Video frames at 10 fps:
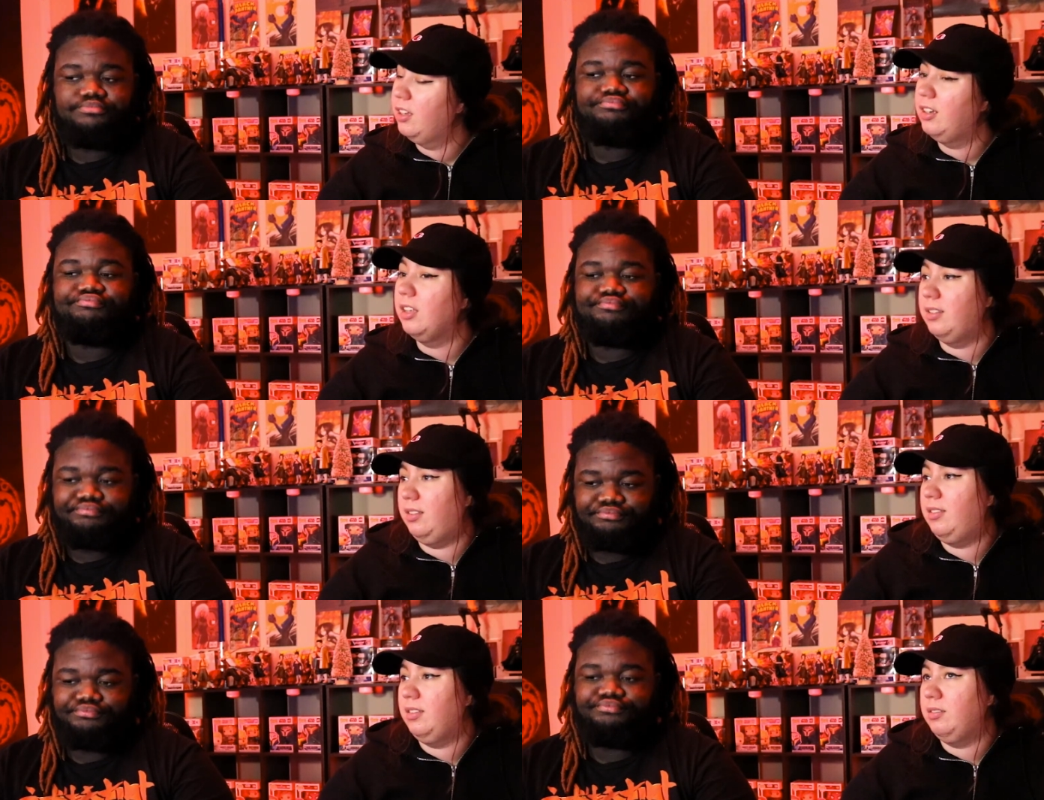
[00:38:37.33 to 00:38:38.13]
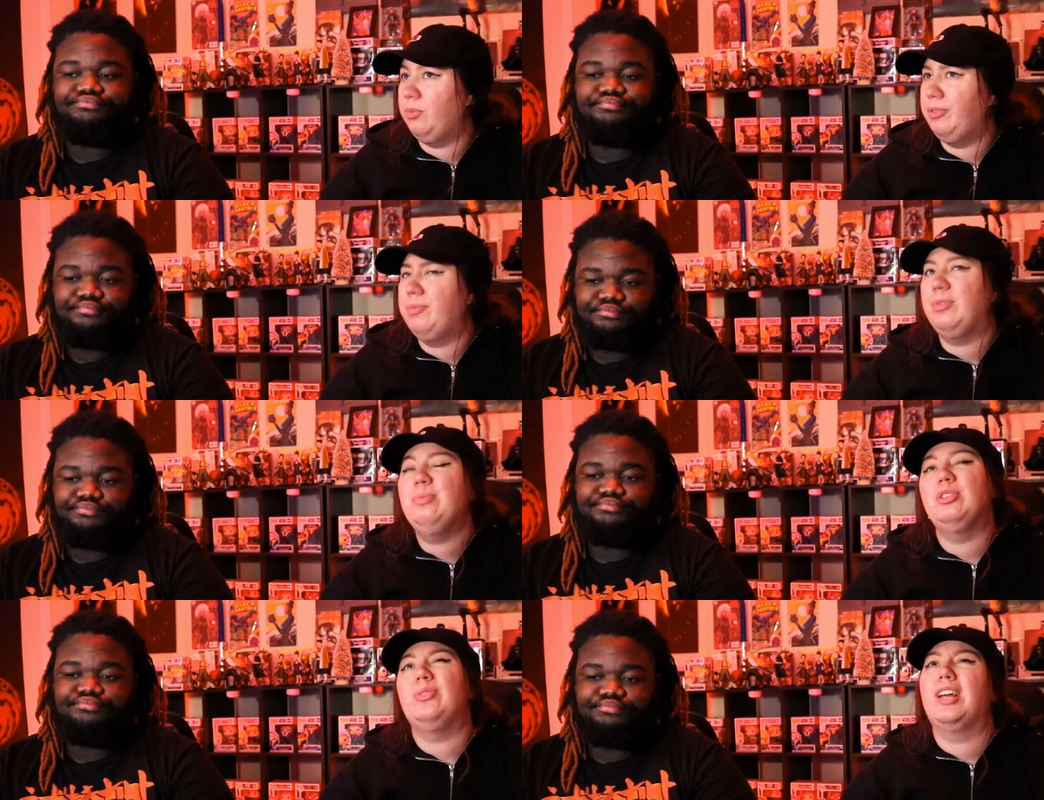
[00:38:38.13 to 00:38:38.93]
Speaker 1: Because we've
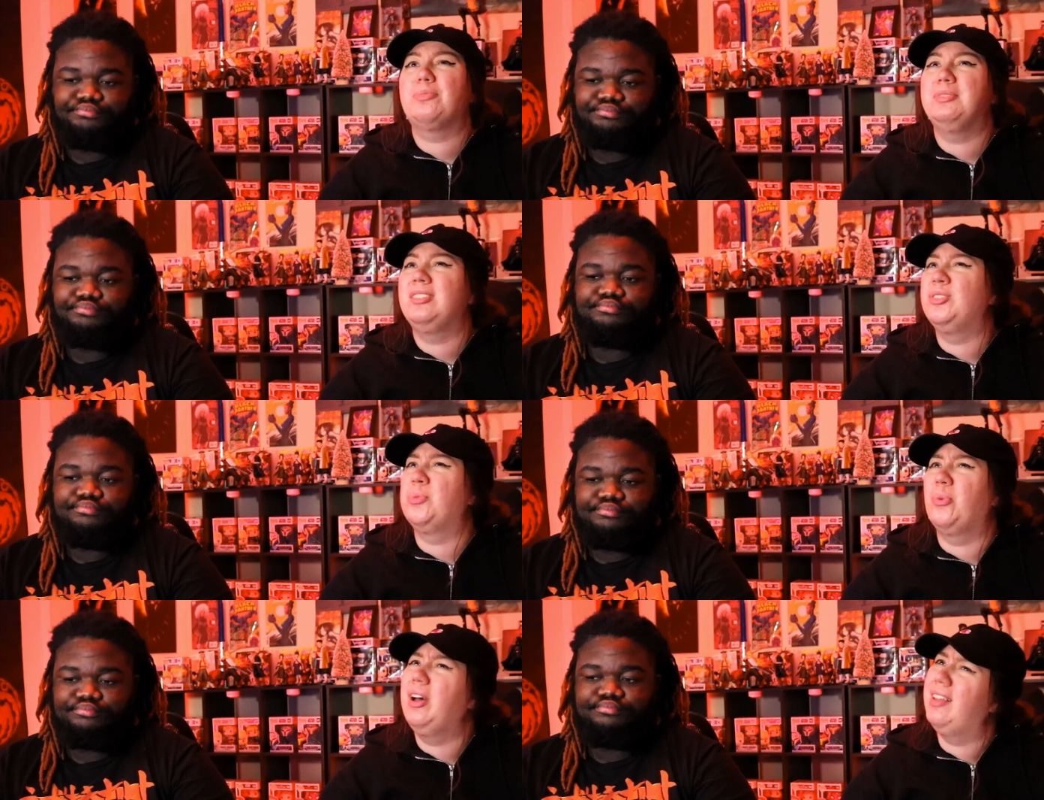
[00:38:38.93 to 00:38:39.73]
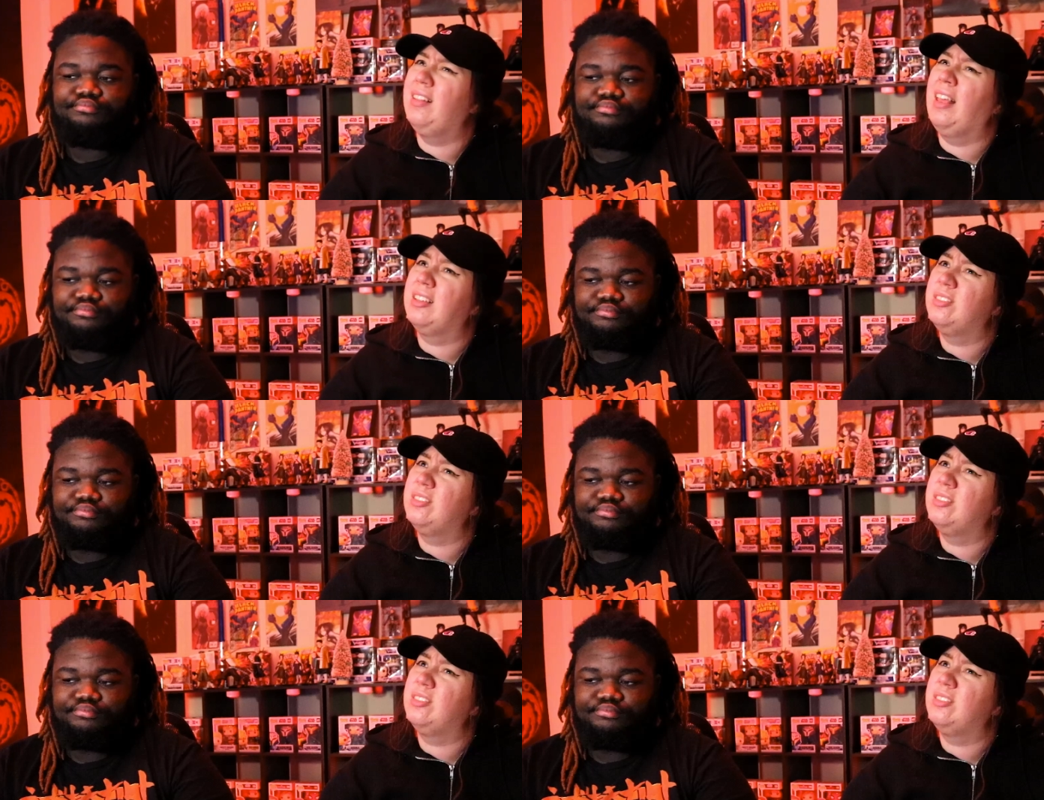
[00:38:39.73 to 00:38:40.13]
been doing X-Men since when? Like,